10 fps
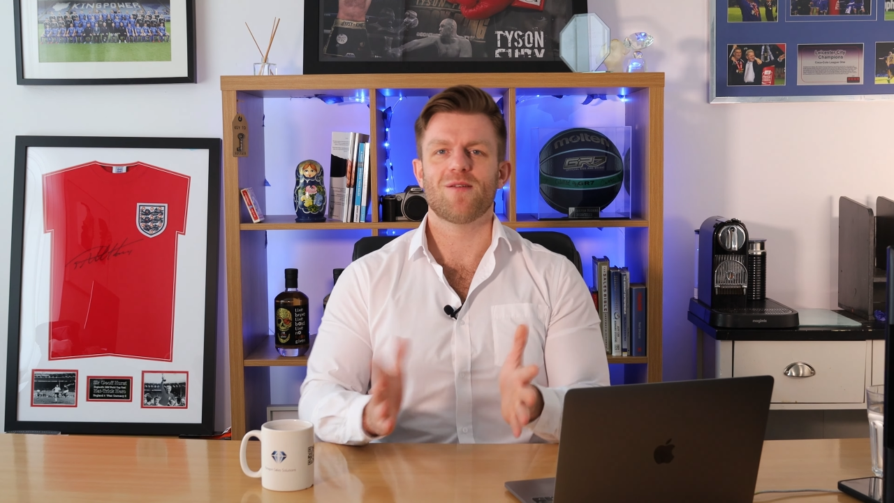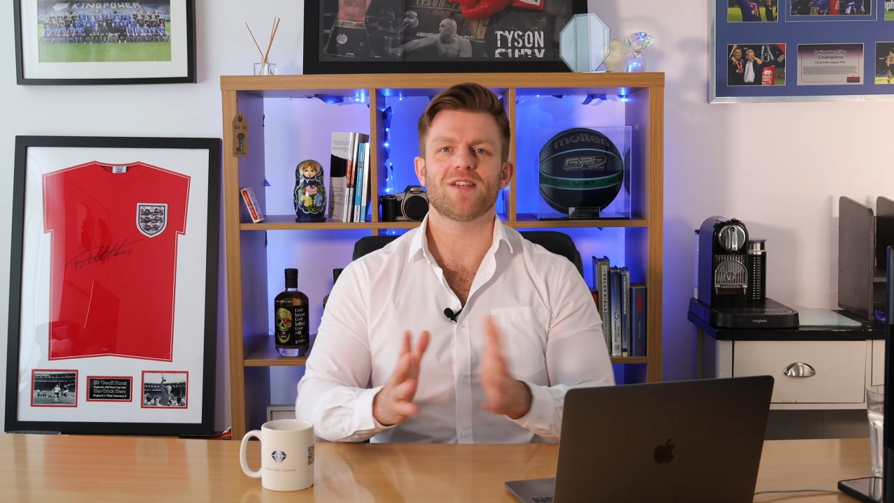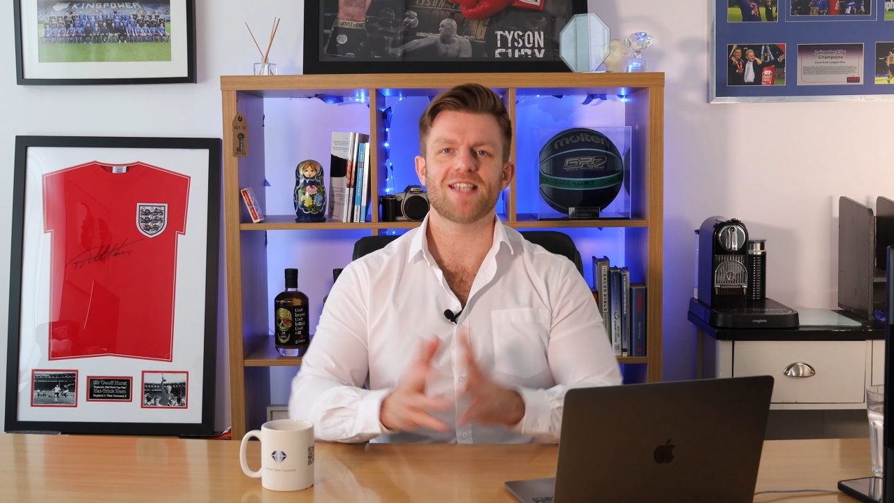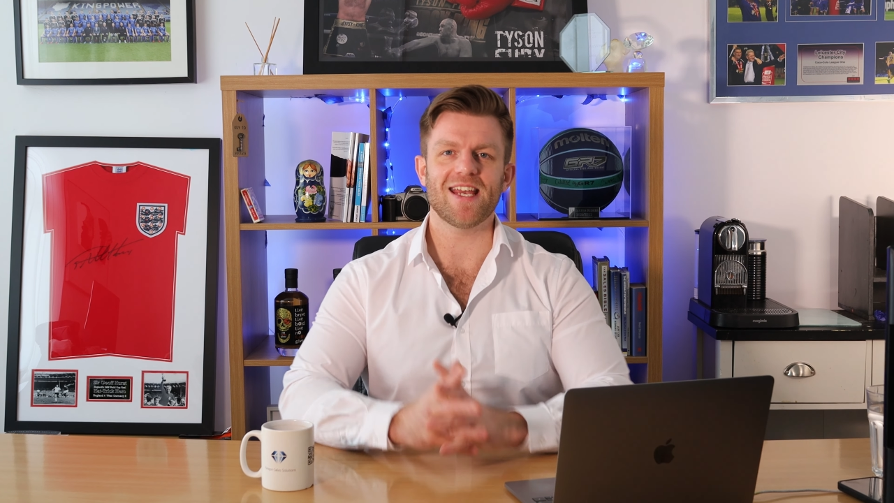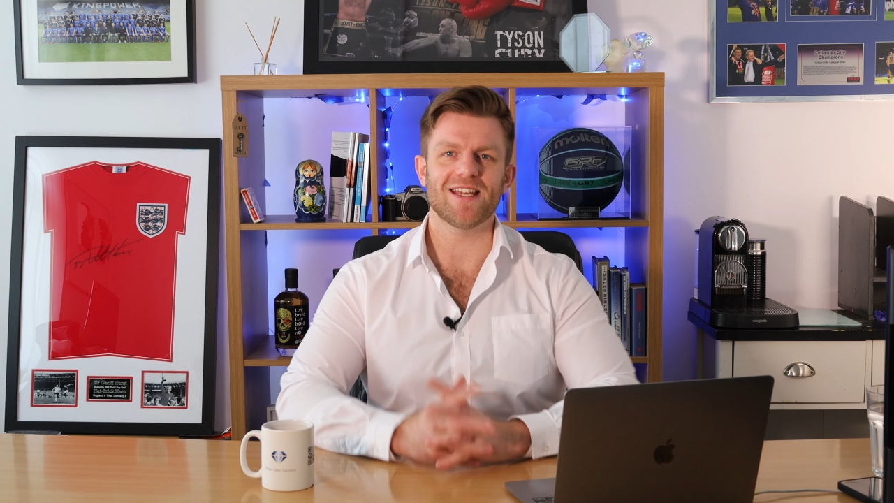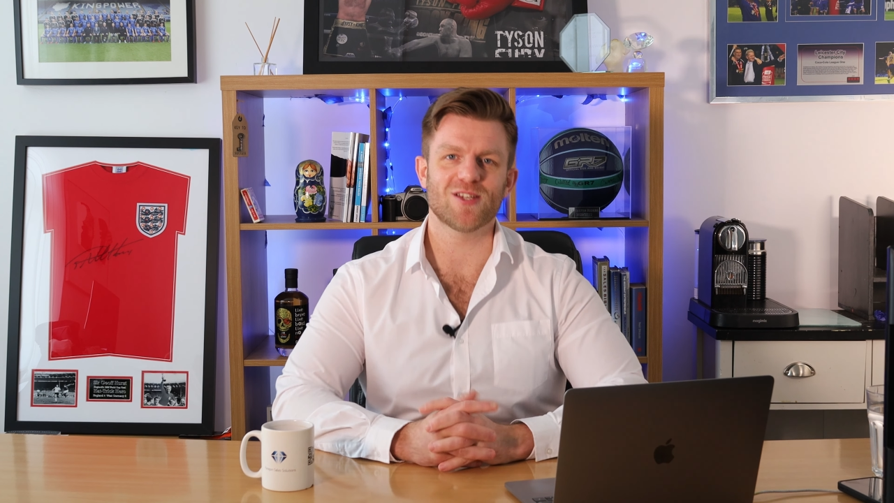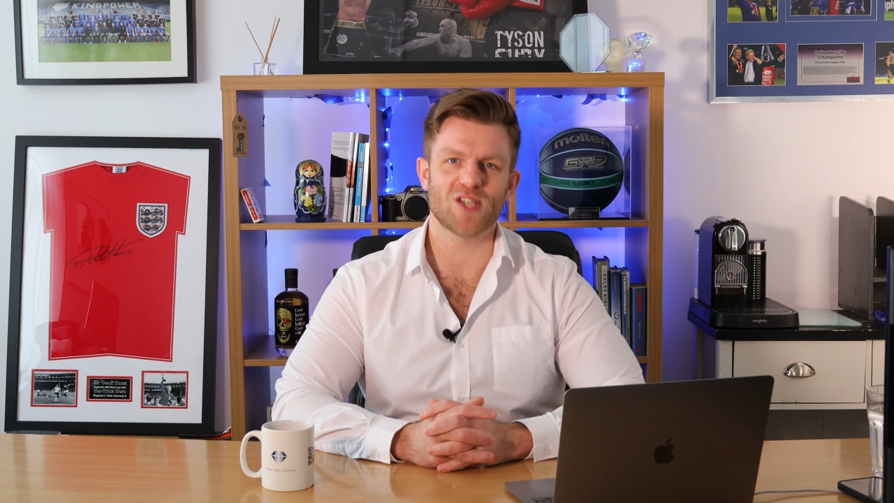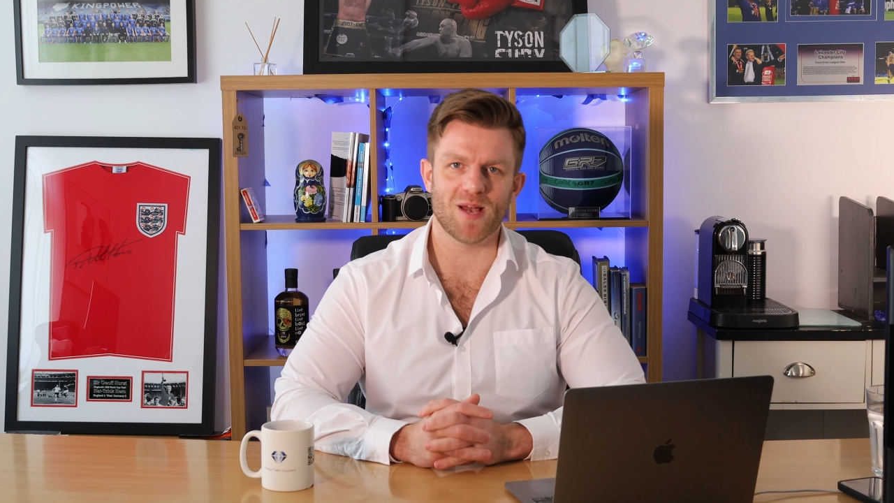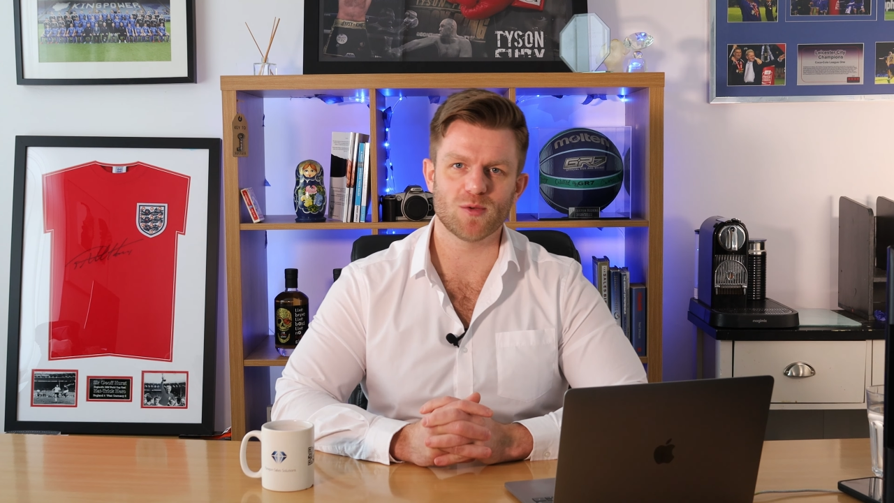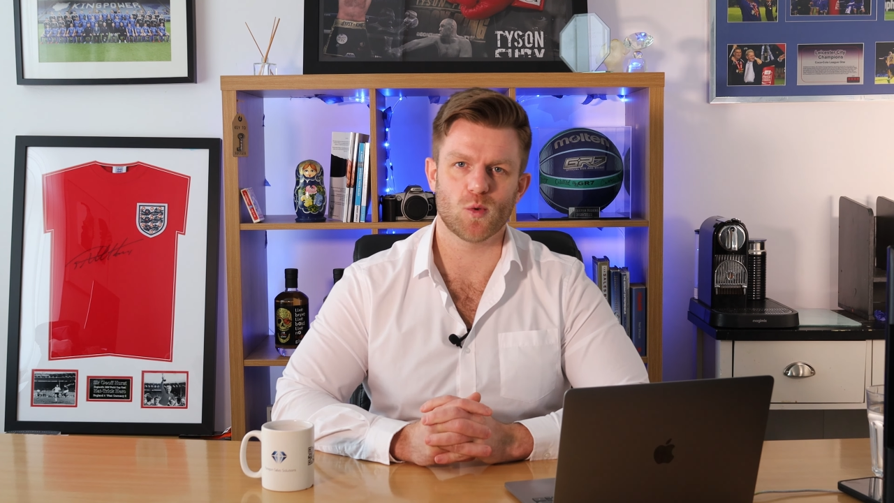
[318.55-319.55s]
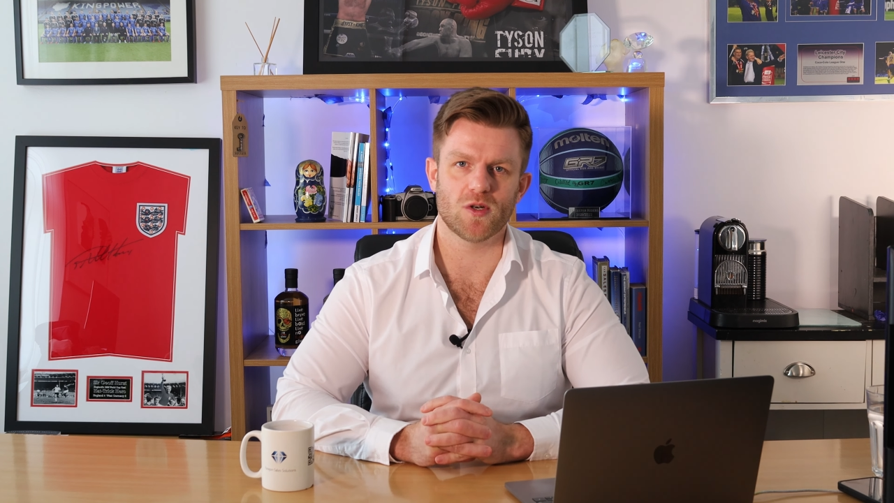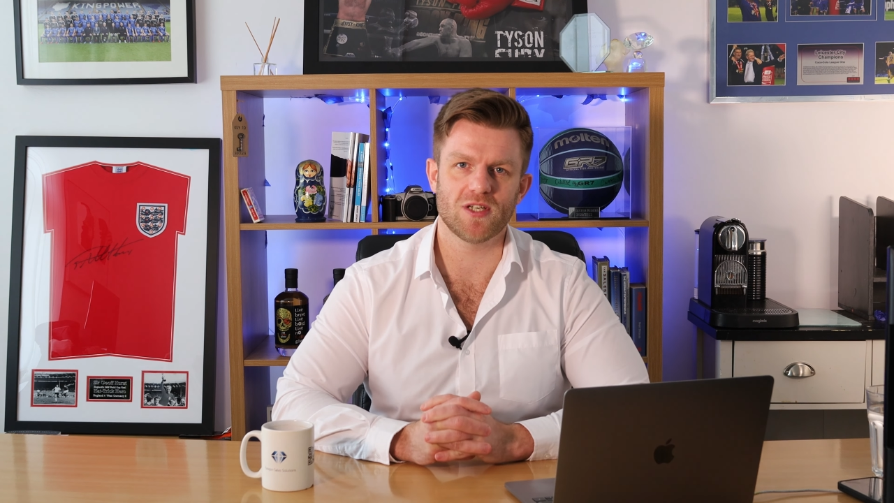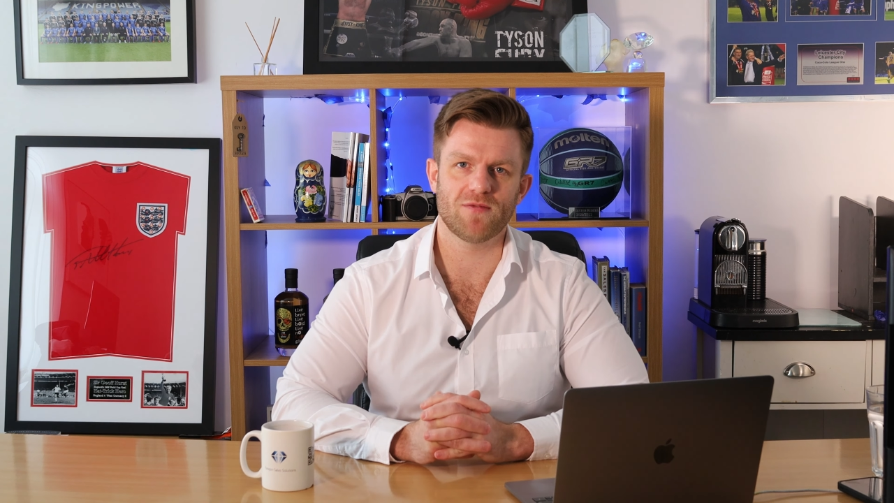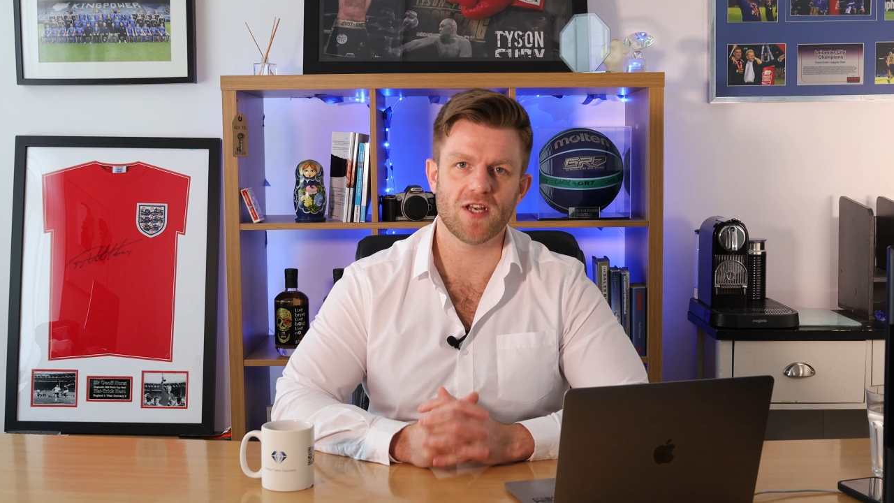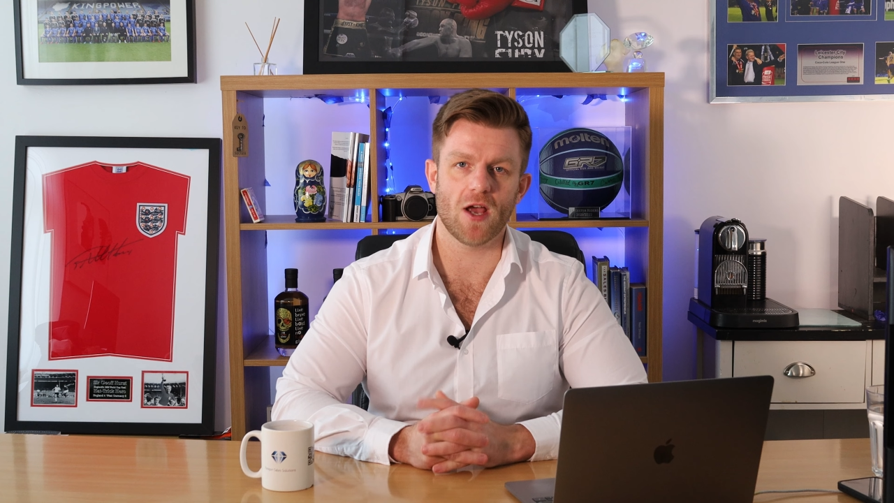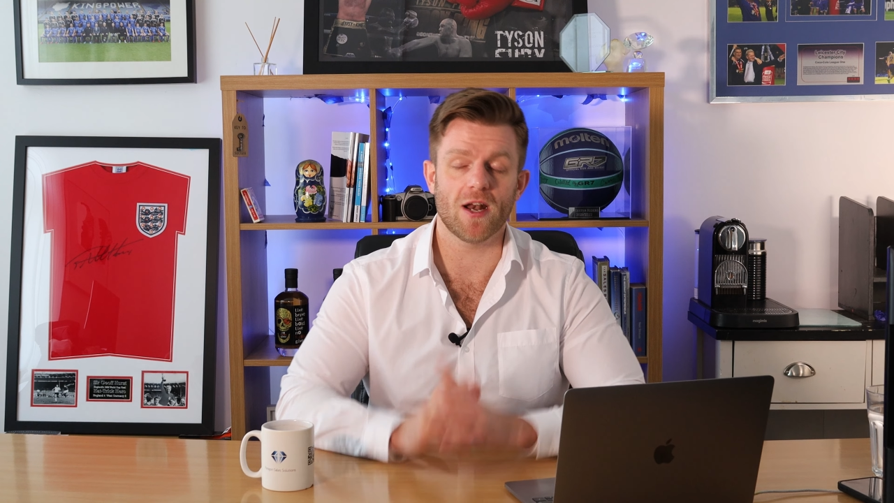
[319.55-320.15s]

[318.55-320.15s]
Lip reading: for taking the time to watch this video,